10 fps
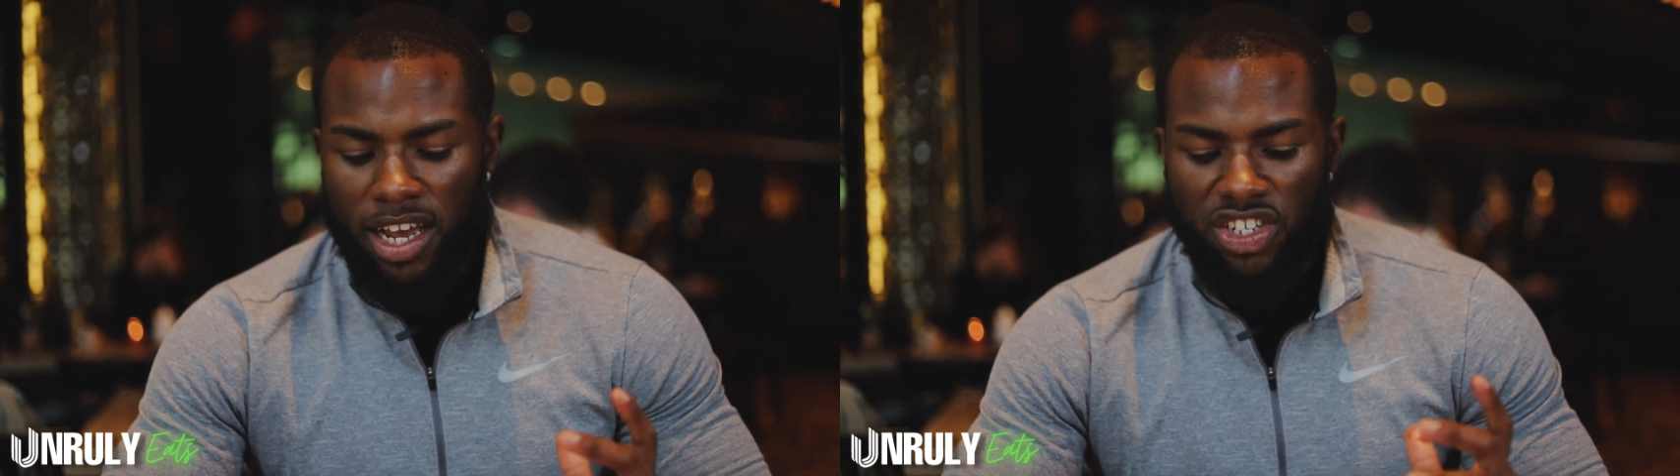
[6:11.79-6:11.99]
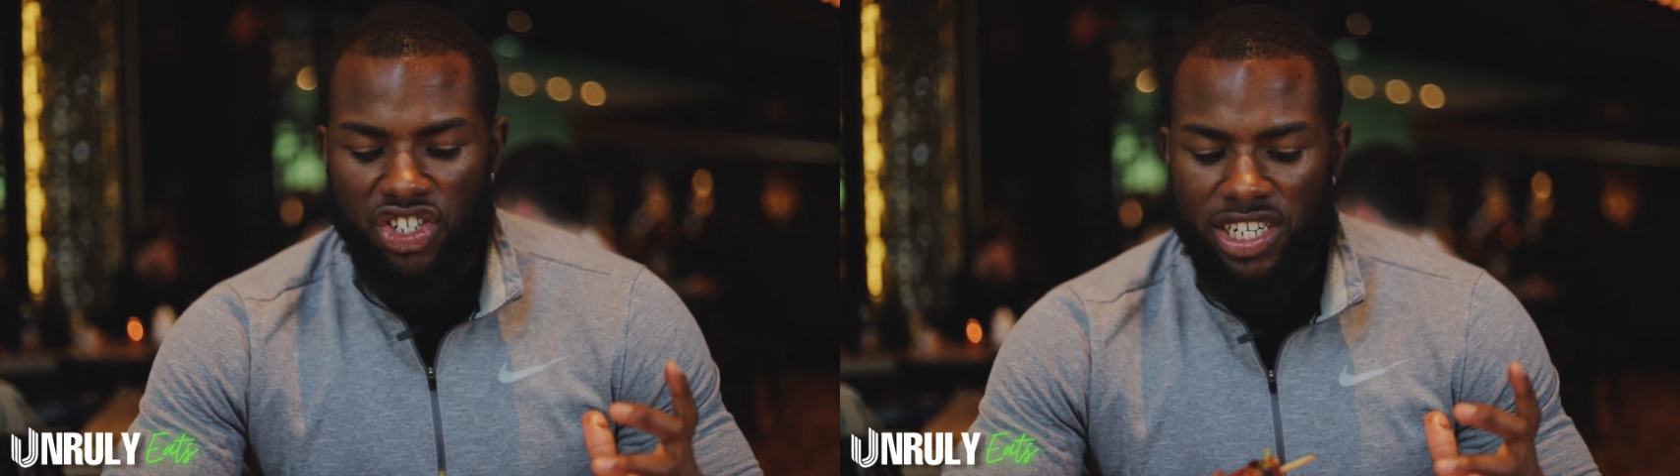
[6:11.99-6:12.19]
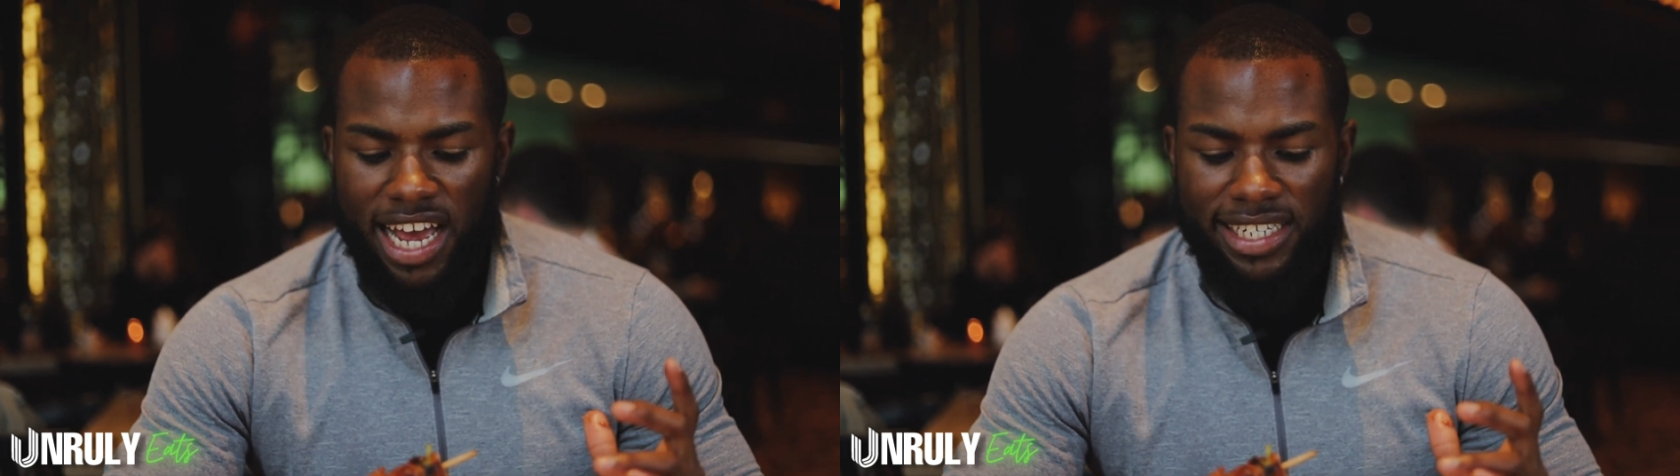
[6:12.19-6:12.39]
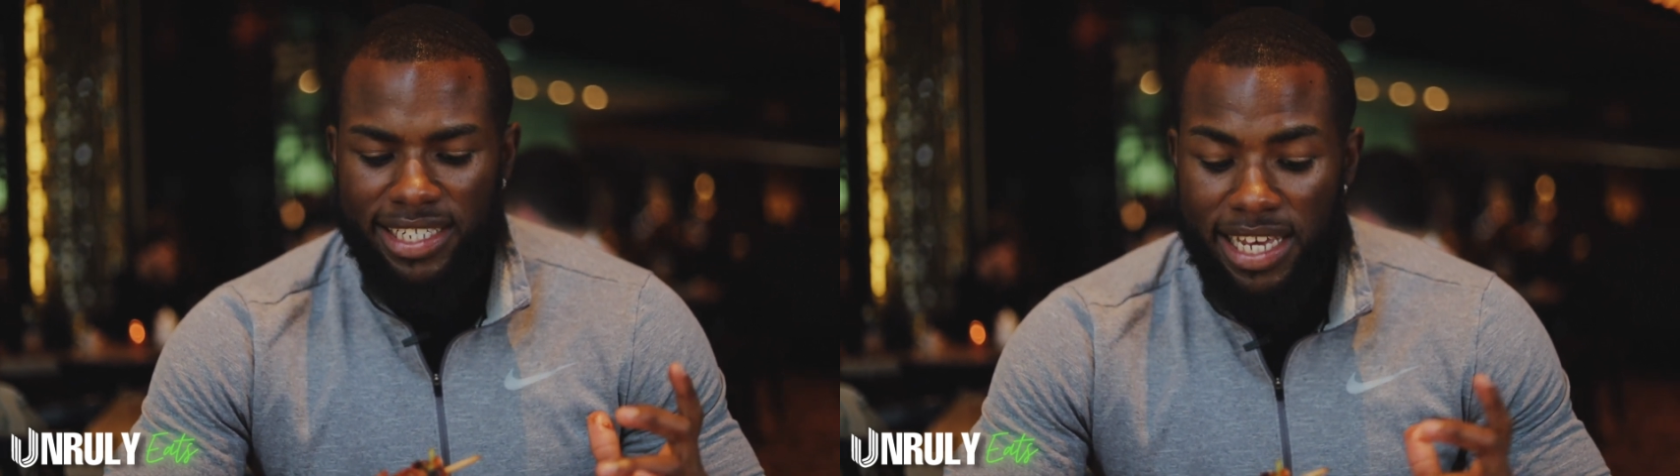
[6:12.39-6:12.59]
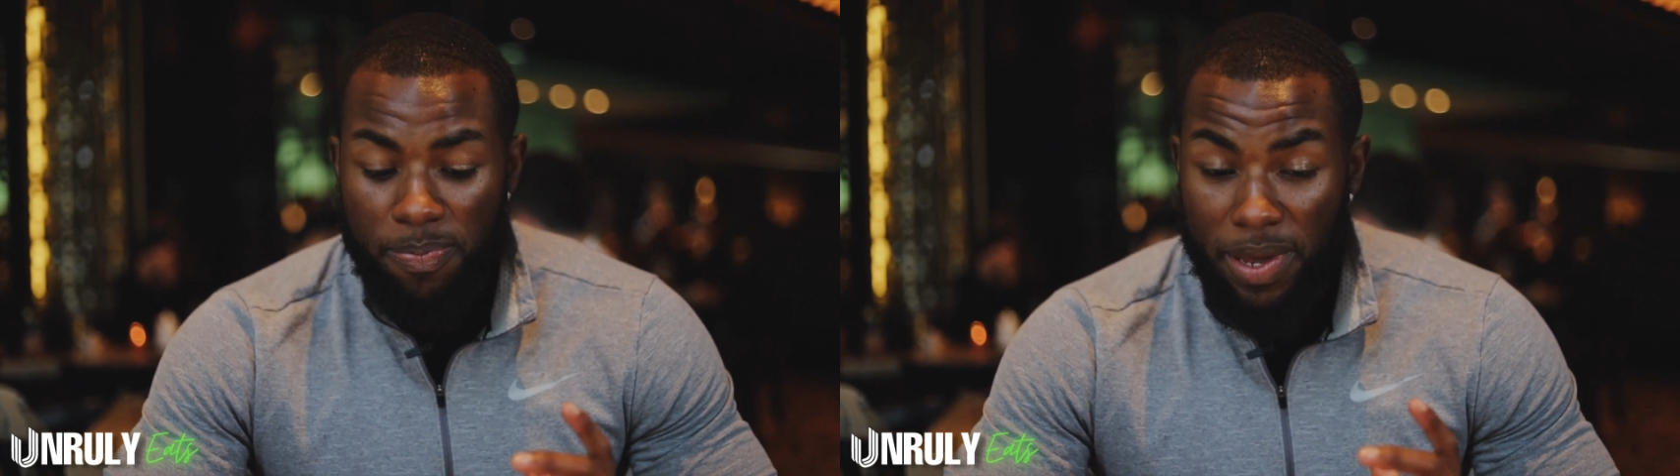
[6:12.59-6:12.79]
because it's
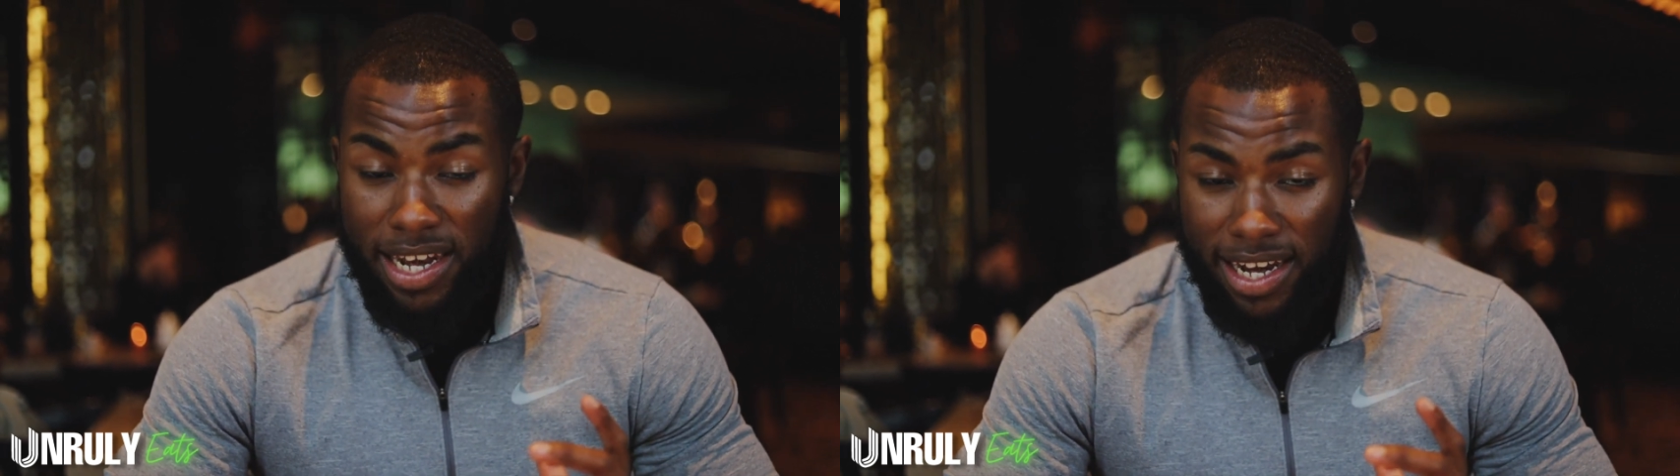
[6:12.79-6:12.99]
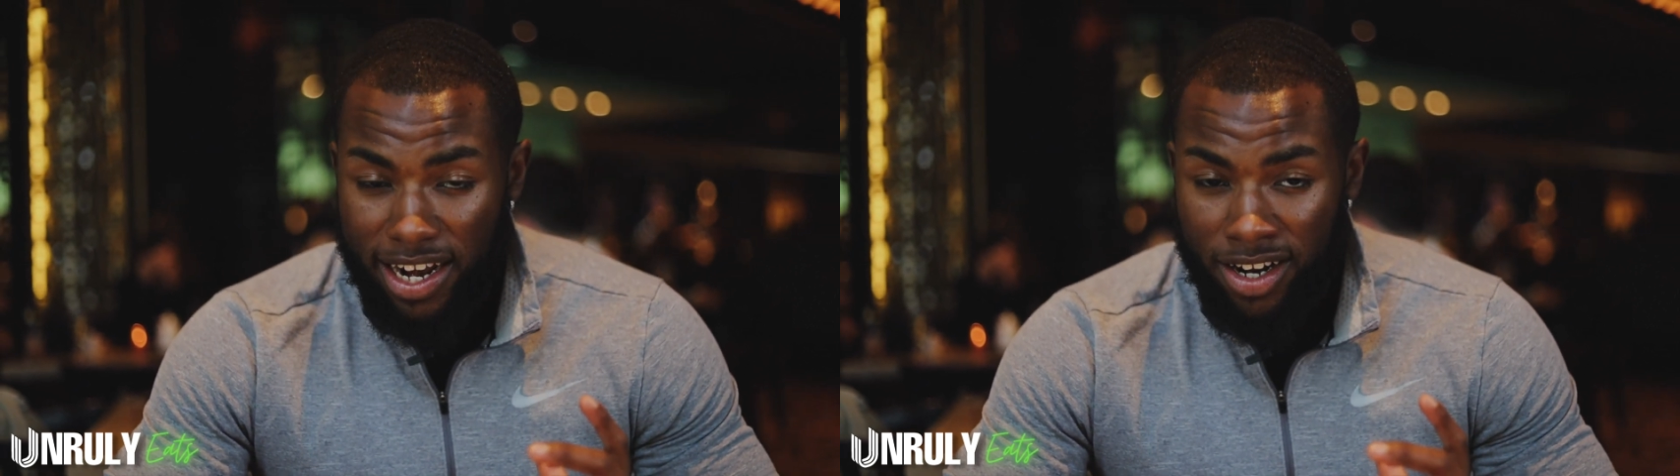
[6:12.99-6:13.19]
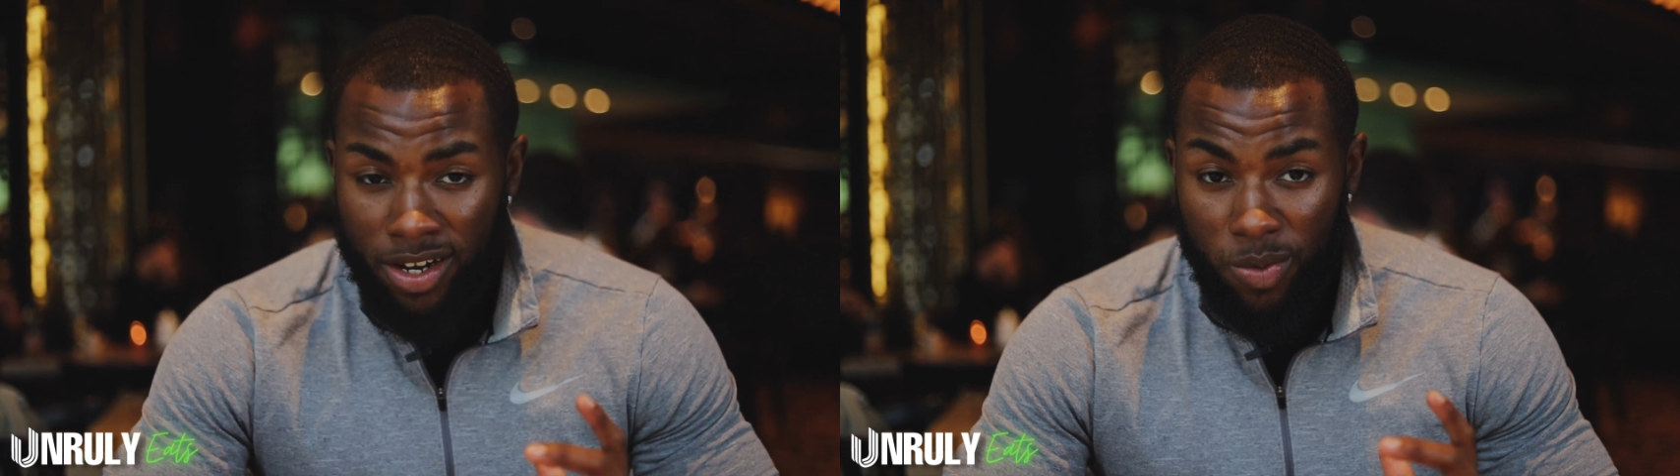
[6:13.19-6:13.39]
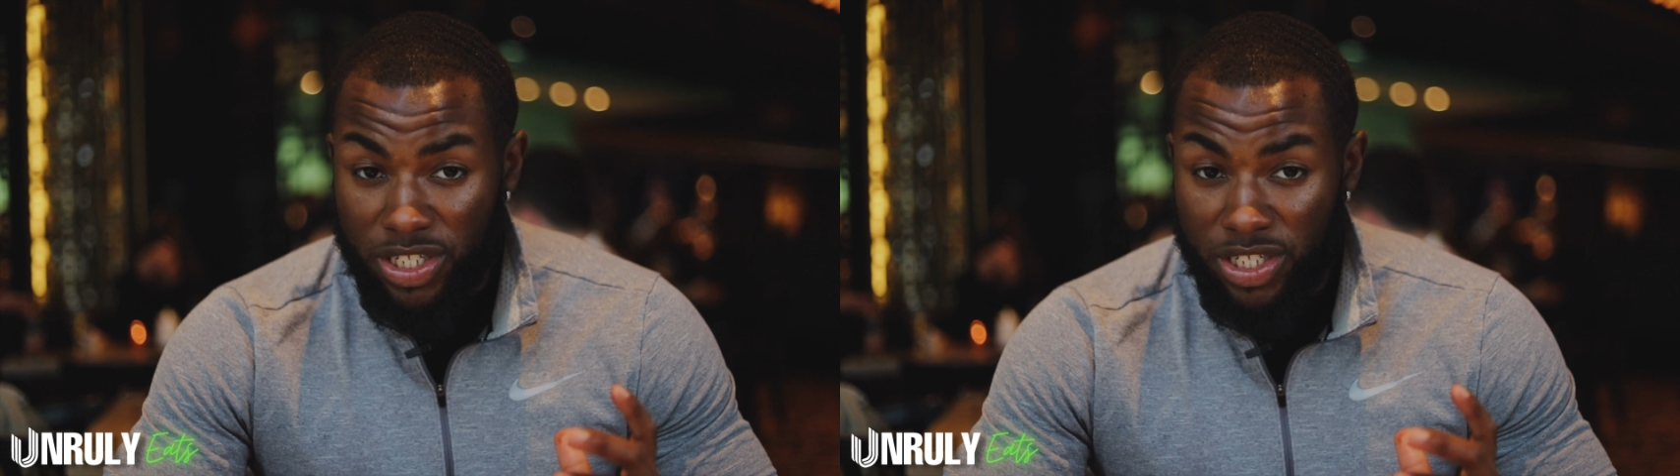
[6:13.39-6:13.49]
not deep in there,